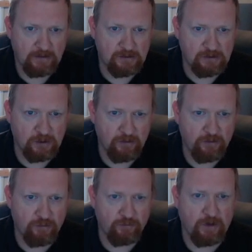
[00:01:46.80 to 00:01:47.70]
So
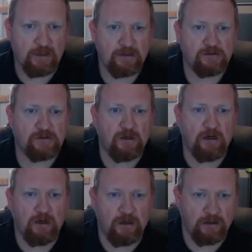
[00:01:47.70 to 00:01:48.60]
the rest
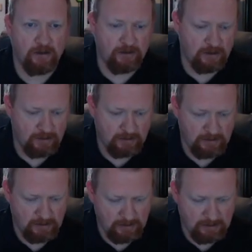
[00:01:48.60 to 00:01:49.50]
are
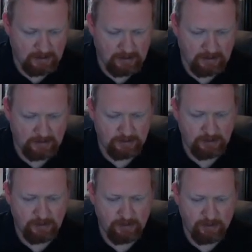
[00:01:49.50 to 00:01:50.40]
uh,
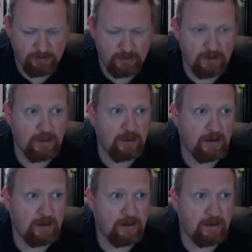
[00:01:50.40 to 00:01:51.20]
2, 3,